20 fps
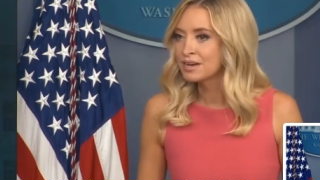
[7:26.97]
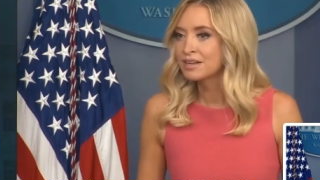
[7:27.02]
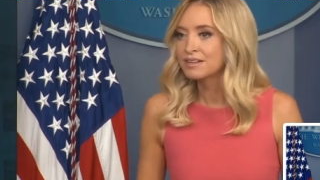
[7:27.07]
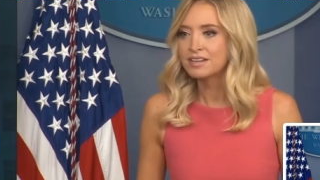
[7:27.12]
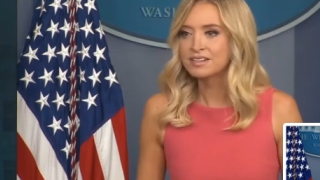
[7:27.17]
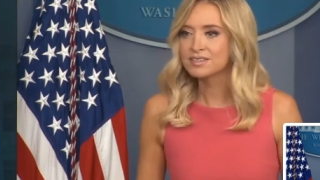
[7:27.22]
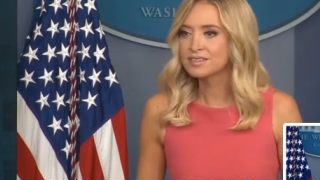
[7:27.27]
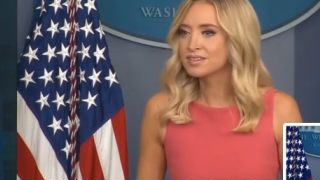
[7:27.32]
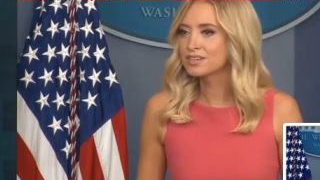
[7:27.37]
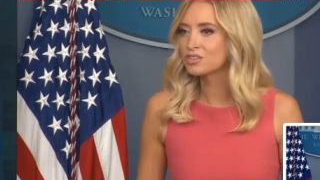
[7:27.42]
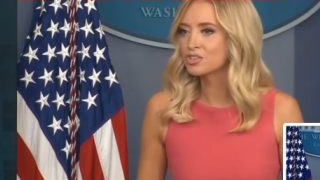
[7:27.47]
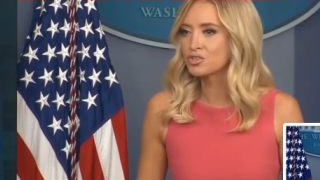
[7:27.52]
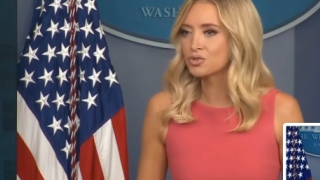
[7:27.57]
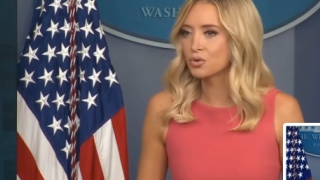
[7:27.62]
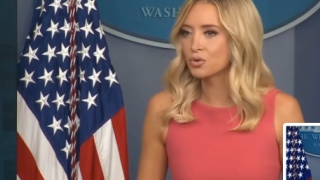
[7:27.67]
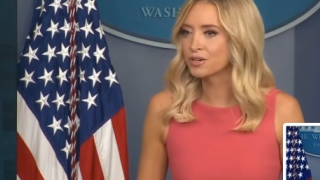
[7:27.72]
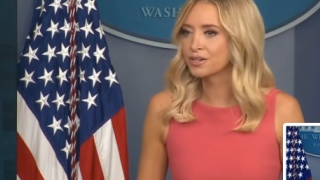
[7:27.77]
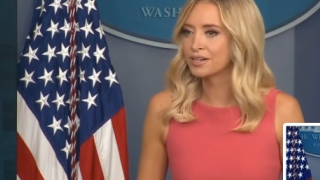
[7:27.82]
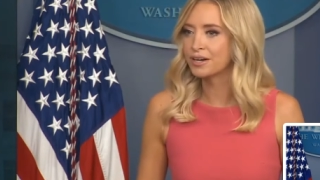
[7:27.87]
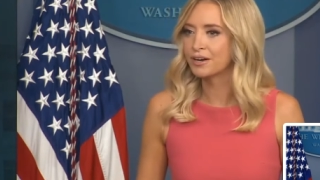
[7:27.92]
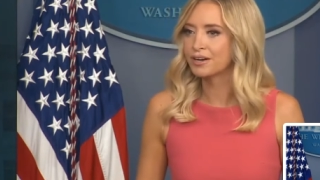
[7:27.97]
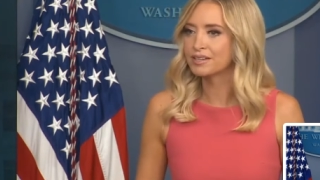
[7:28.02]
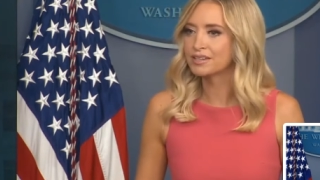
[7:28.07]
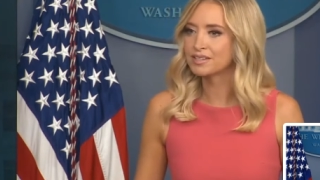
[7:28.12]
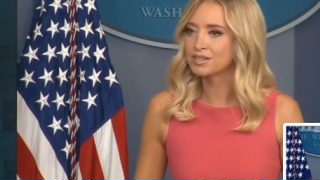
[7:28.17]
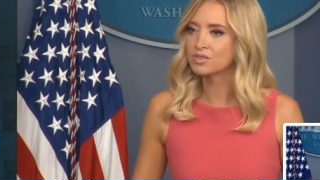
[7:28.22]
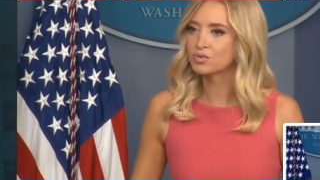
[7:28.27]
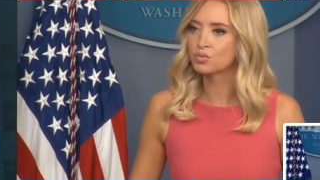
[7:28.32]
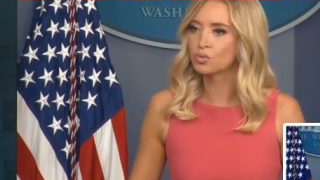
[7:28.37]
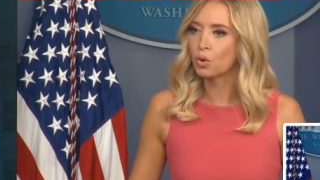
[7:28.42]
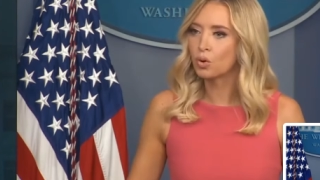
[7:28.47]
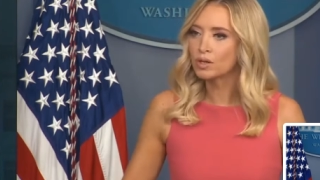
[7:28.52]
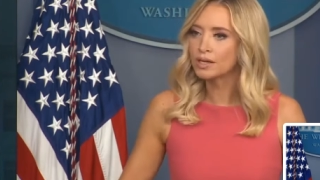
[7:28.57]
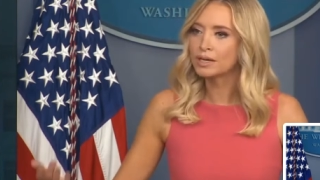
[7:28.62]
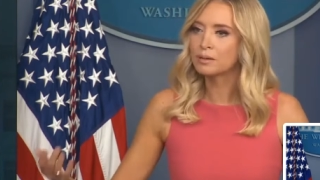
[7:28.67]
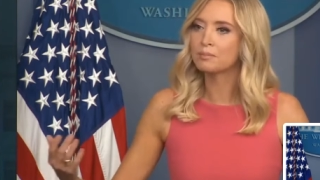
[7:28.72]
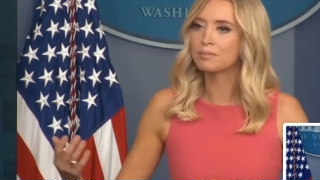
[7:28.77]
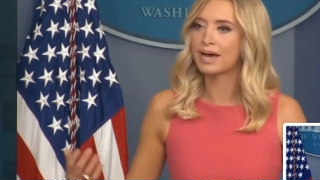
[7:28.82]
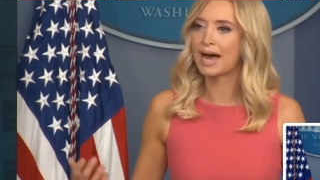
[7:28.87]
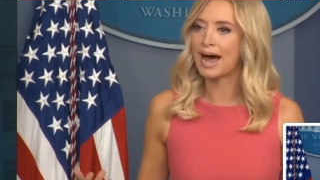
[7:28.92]
This is extraordinary. This is
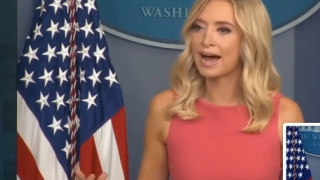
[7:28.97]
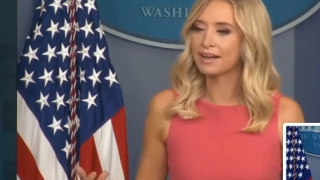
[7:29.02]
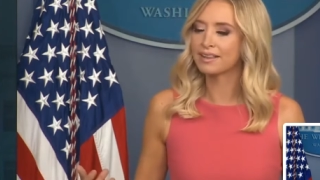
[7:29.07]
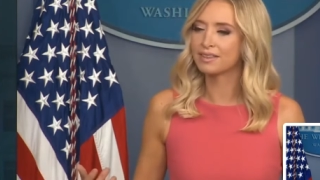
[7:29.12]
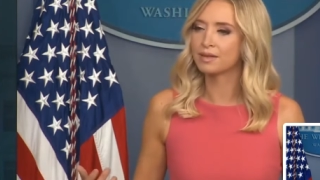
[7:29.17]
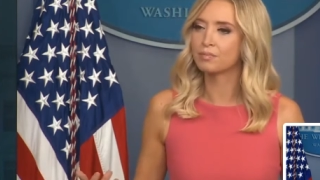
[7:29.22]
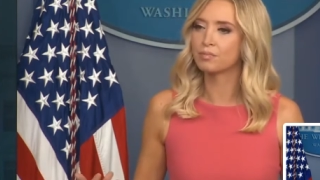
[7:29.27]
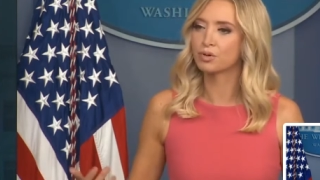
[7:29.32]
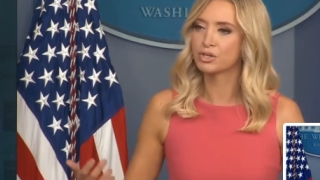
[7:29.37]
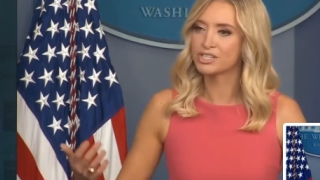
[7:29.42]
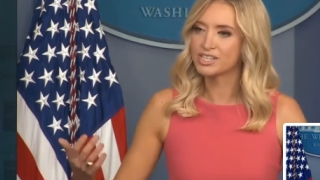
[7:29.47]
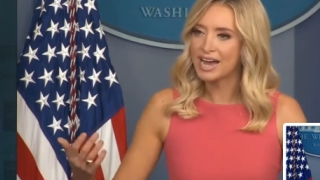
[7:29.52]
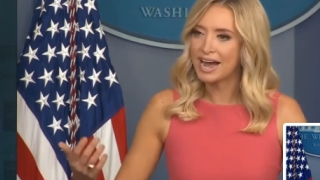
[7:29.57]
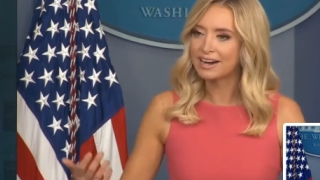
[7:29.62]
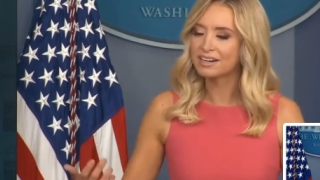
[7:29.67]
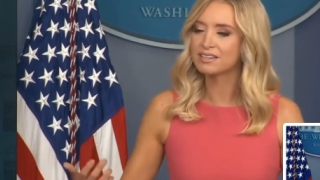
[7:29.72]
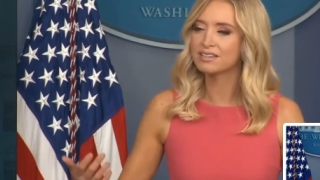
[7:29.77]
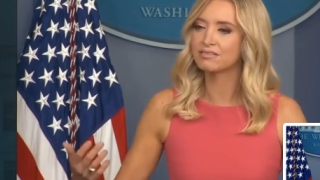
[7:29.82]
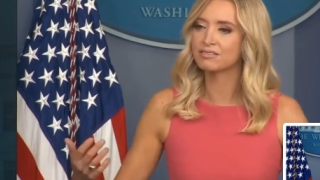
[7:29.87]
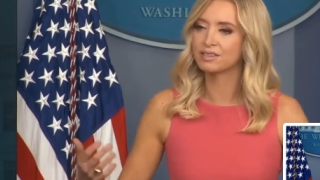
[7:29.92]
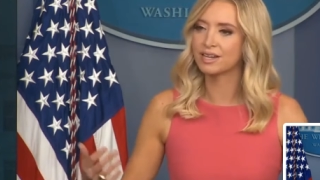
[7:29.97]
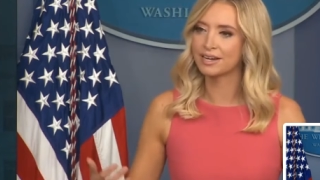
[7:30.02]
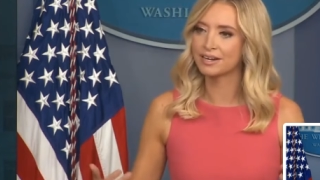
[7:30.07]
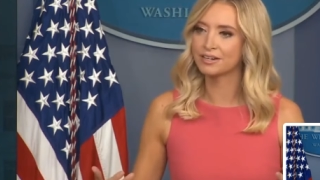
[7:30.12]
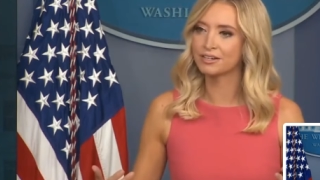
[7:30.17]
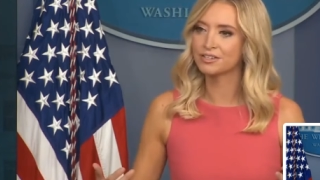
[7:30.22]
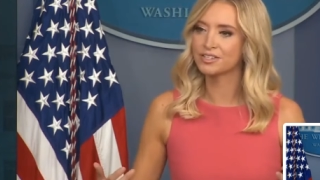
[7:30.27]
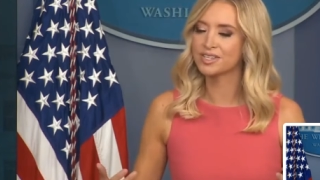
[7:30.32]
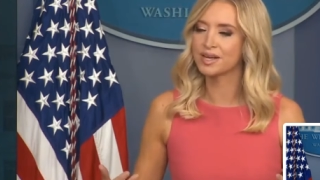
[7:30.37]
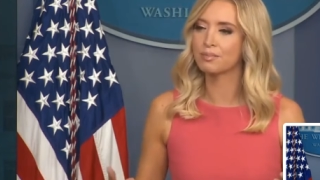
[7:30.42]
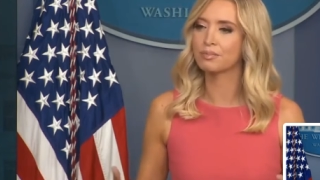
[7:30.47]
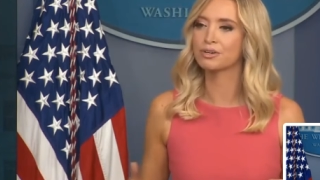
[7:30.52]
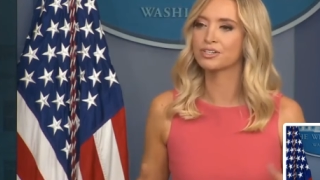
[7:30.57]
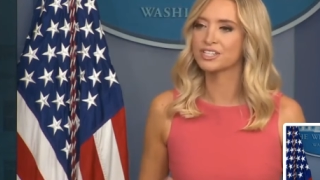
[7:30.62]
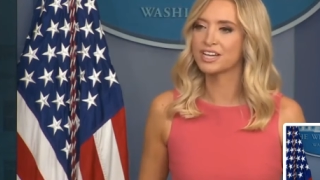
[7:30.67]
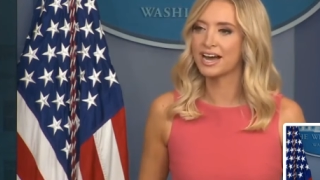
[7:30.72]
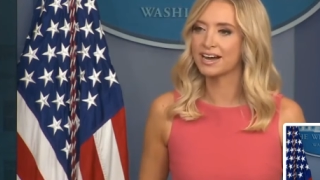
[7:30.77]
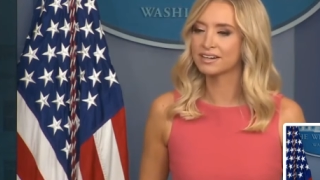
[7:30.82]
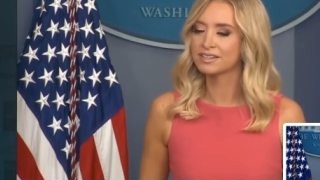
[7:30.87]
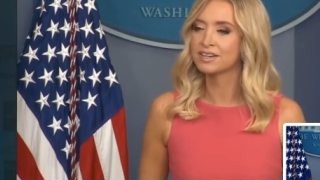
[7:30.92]
rolling back the protective layers that
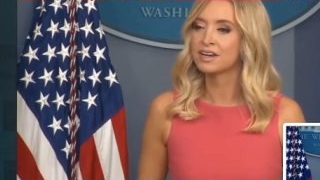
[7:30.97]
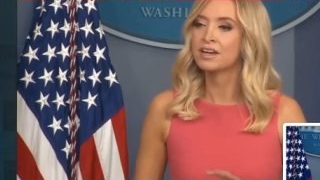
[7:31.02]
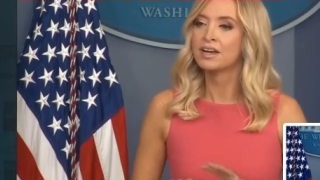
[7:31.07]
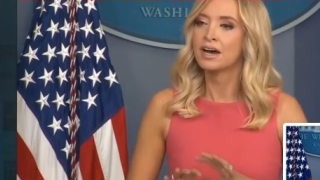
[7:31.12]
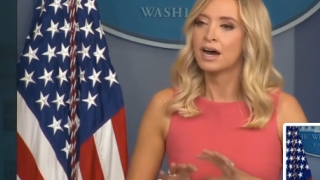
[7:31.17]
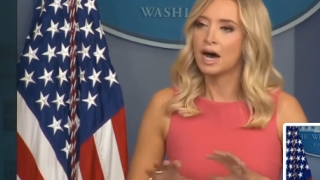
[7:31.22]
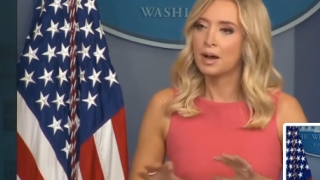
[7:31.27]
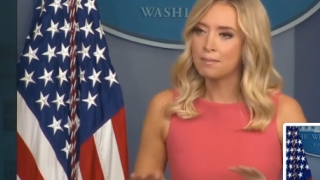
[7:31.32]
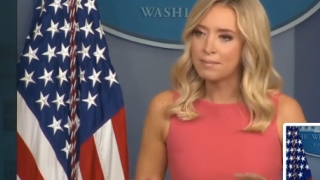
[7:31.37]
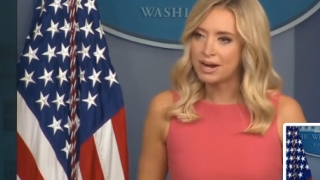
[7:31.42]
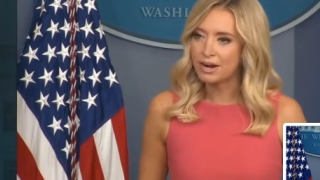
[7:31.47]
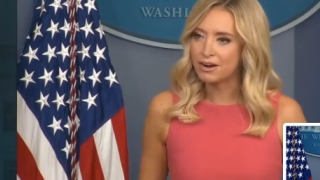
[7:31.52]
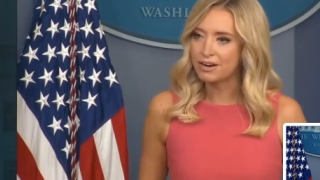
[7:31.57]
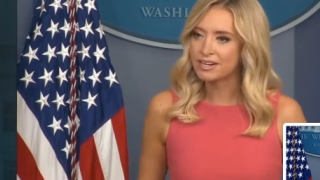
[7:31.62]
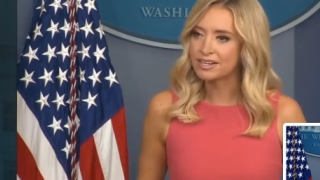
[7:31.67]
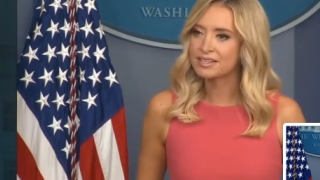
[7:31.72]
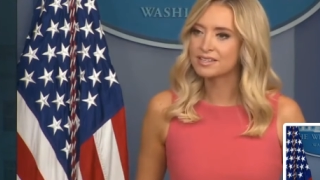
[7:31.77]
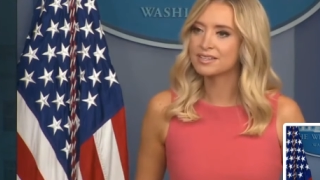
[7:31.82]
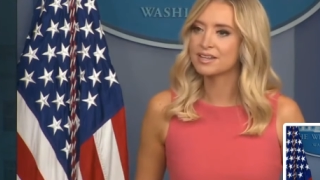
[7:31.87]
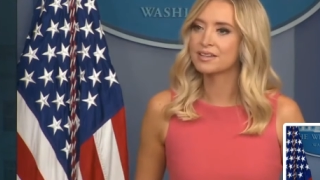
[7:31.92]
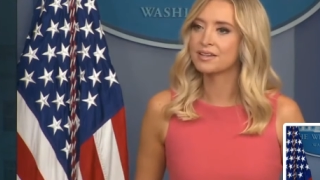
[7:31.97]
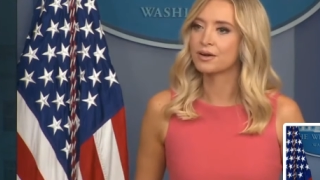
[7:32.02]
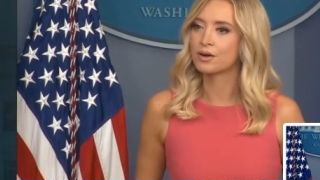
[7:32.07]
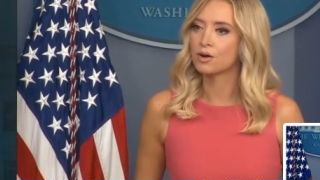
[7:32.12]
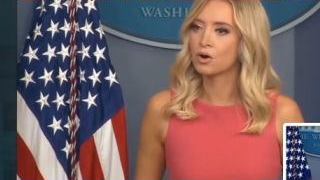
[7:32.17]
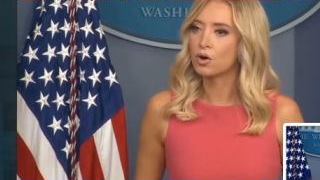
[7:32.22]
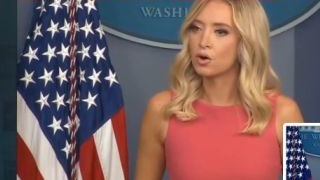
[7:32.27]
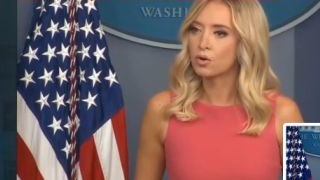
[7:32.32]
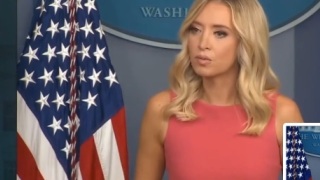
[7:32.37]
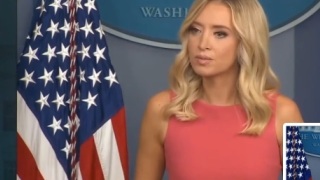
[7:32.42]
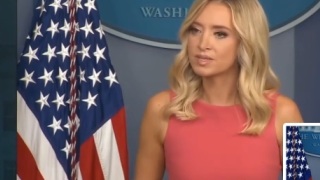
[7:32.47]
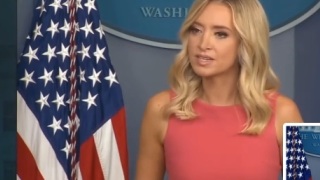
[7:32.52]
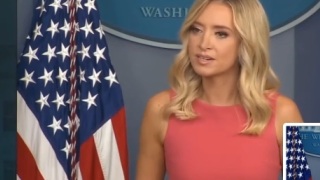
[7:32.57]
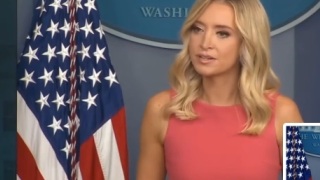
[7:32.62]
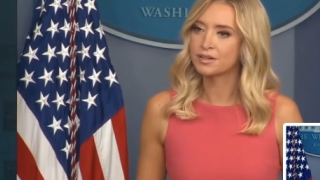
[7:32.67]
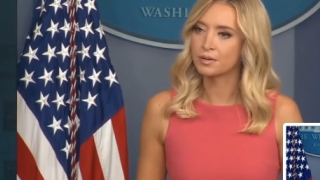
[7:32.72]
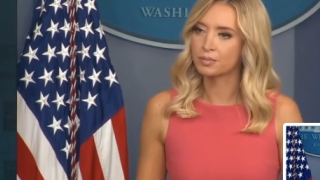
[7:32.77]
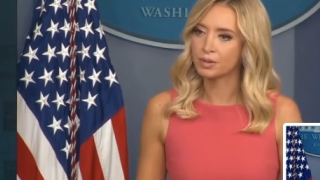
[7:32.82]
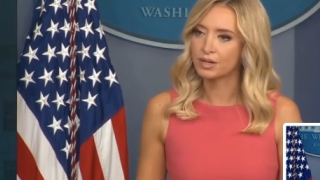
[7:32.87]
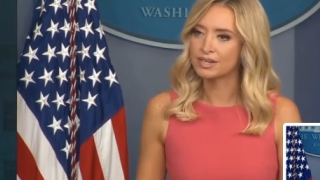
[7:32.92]
protect Americans in their homes and in
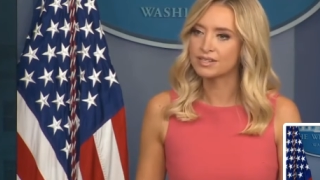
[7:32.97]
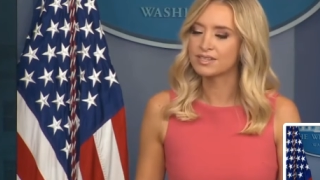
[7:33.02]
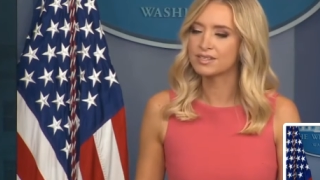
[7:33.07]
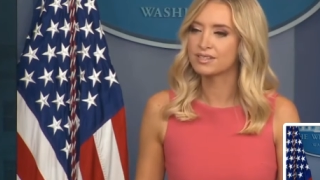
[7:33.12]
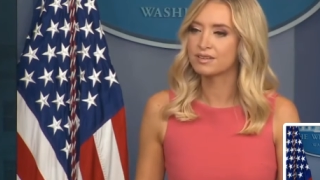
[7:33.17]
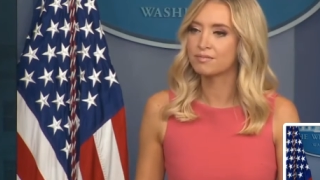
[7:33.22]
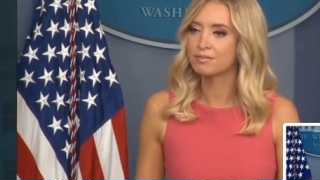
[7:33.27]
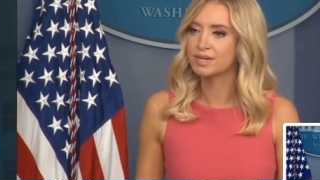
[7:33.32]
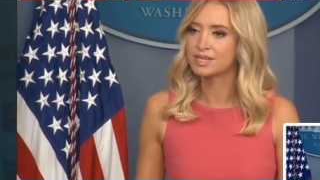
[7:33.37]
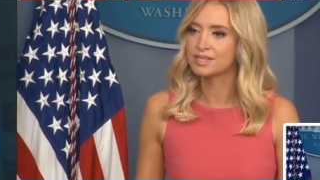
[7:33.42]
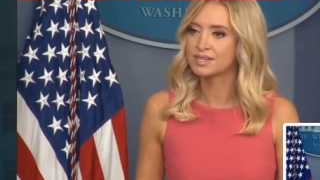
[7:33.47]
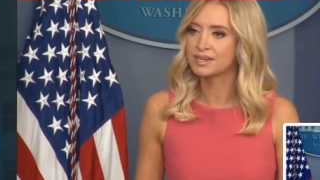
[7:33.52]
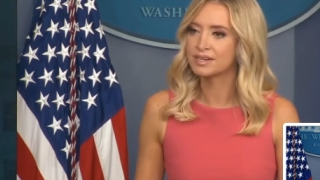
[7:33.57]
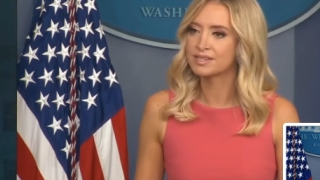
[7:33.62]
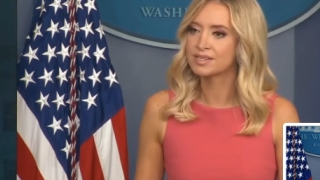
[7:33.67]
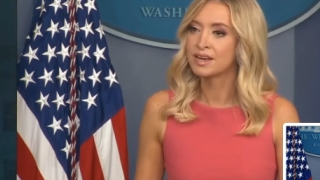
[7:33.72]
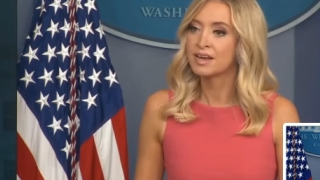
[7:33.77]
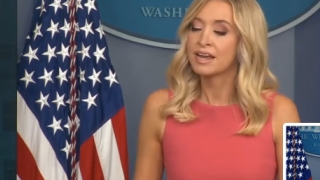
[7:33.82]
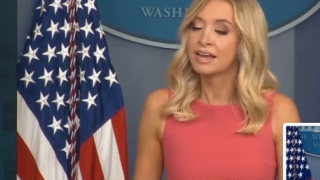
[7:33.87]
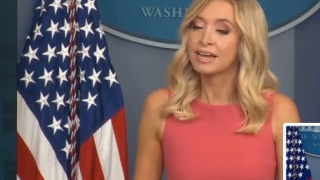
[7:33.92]
their places of business.